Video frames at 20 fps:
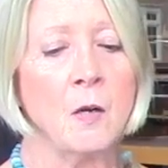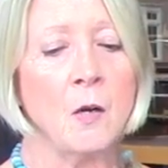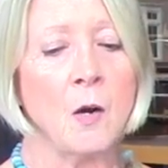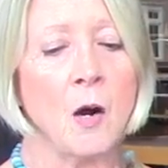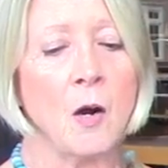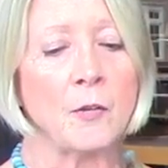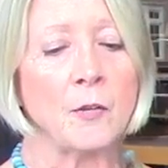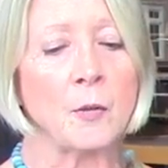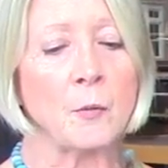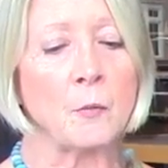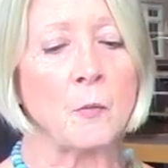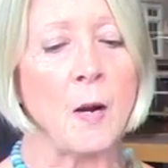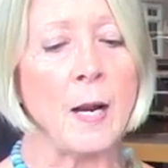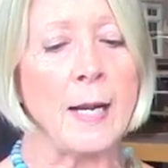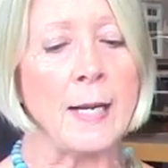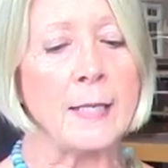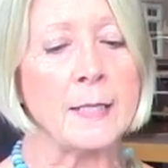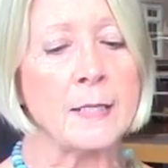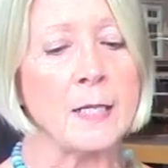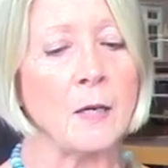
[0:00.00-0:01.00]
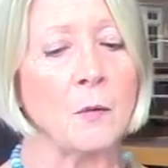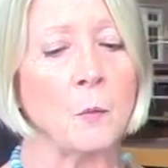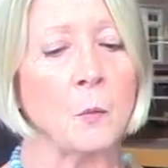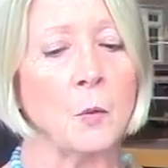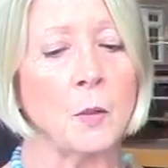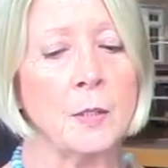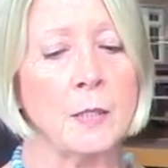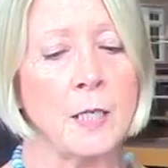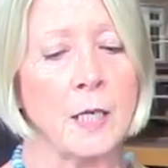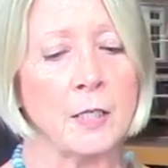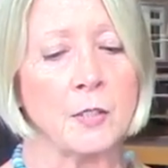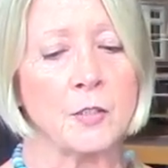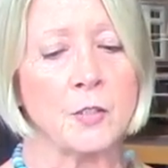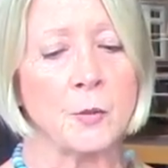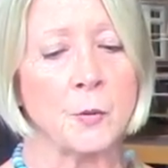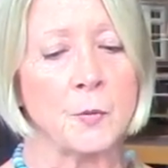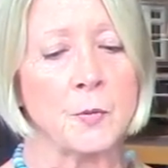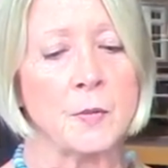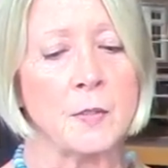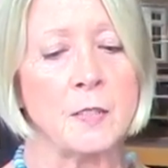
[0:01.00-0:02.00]
On the right, a woodcut
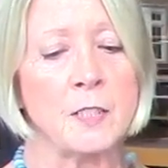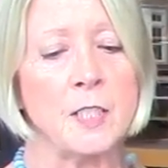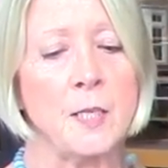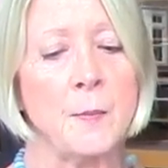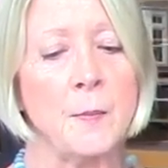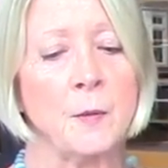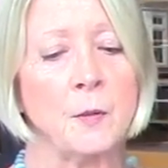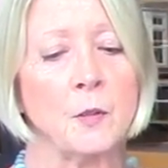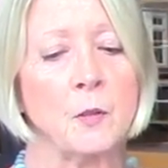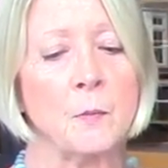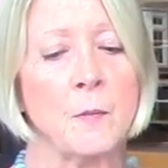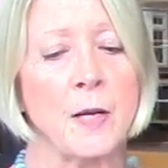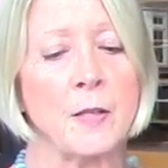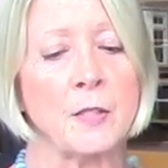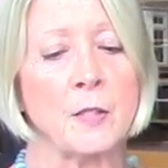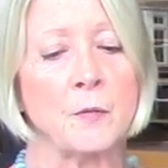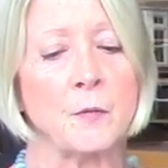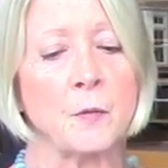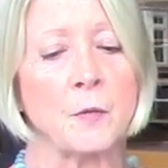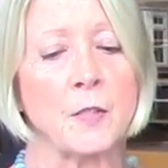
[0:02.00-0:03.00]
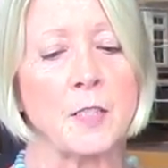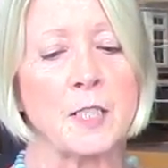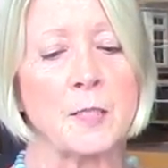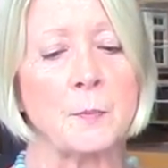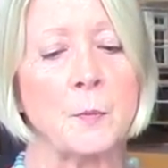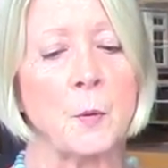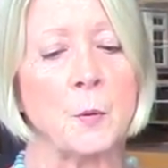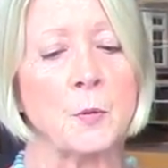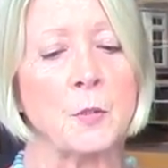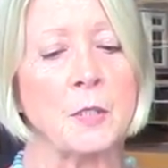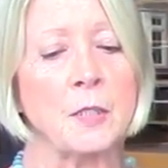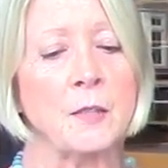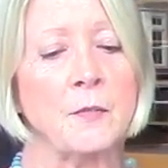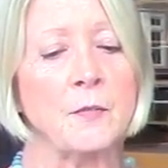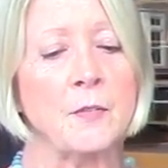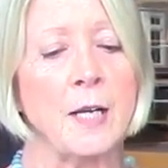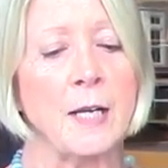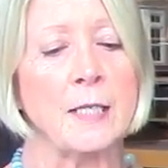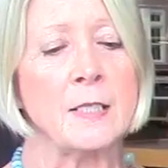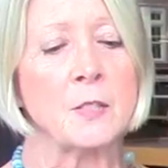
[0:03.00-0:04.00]
shows the typical method for disposal of
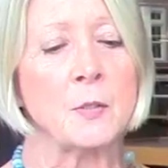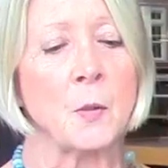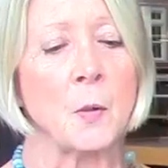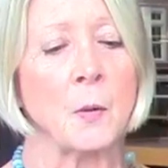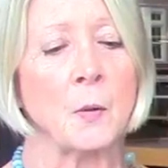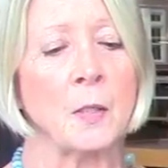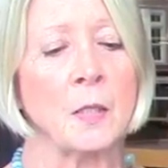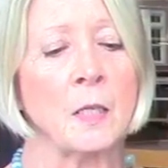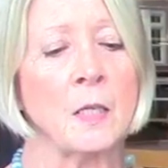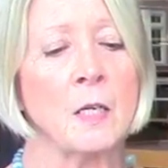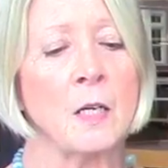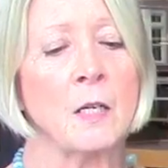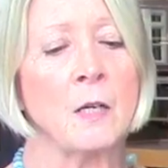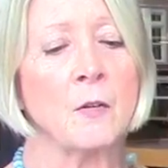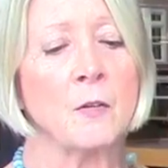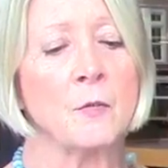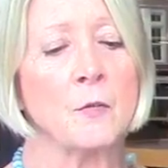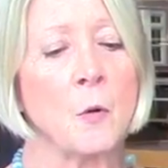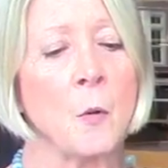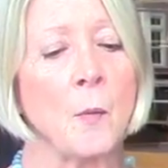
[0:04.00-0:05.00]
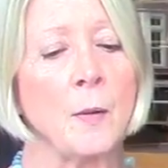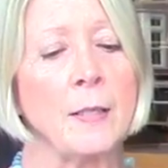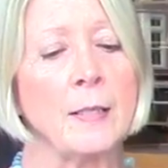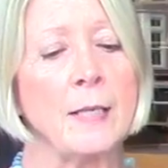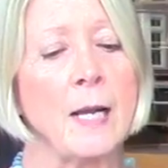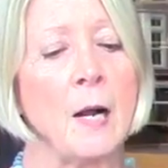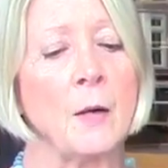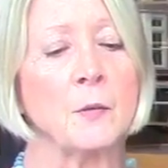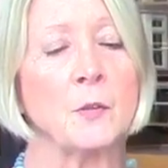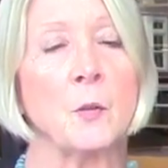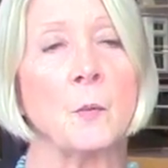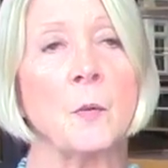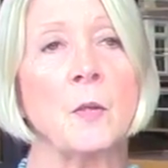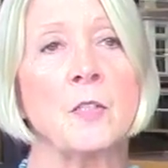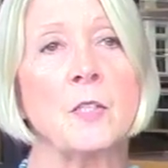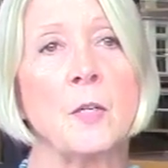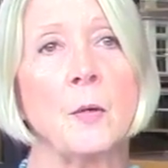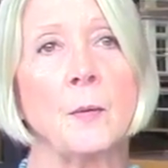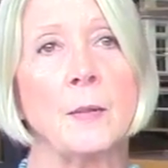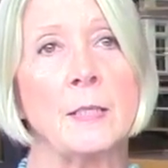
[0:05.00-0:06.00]
night soil, throwing it out the
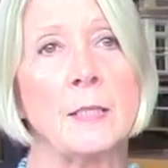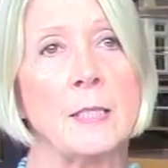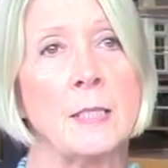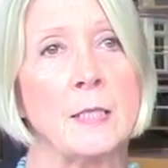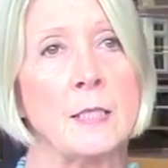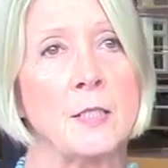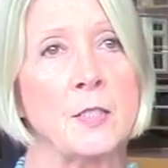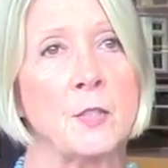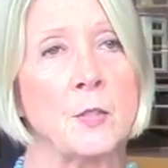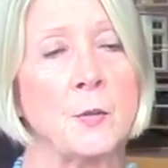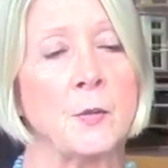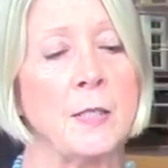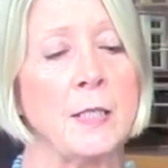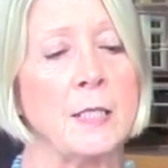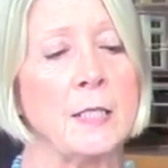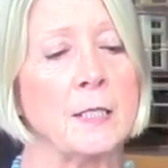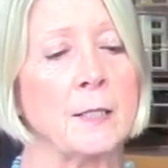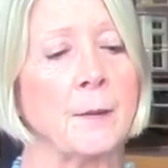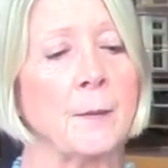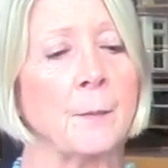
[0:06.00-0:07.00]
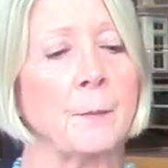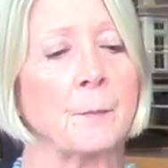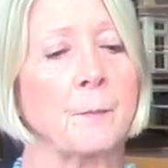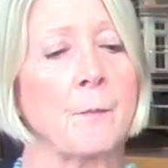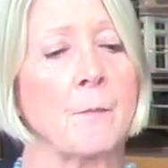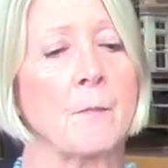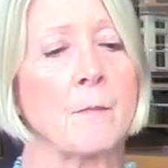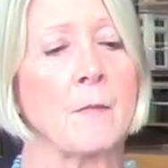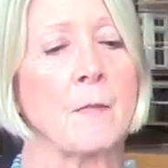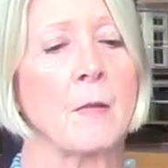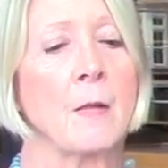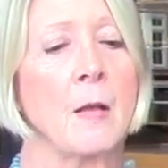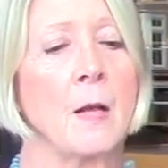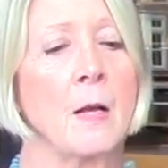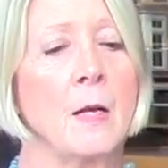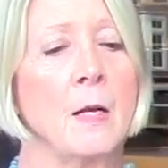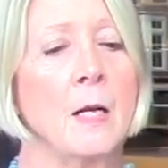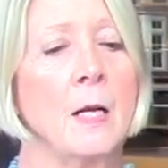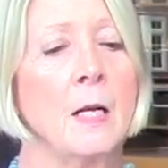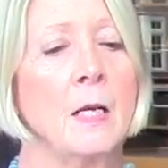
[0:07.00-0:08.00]
window into the street.
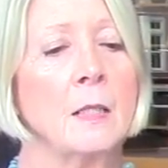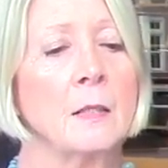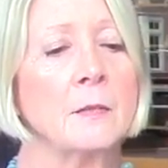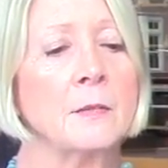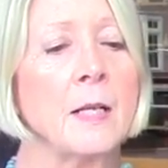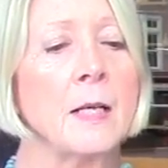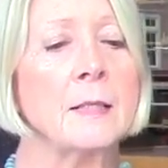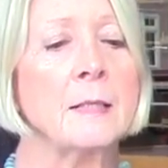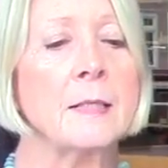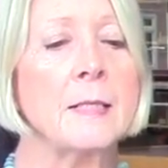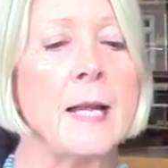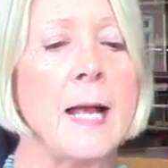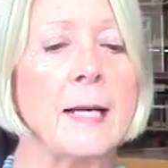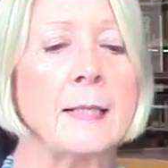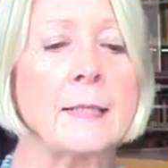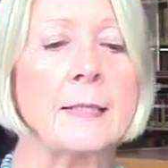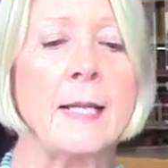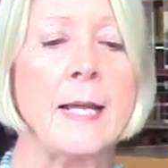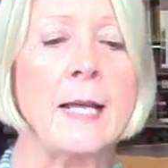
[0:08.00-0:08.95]
London had an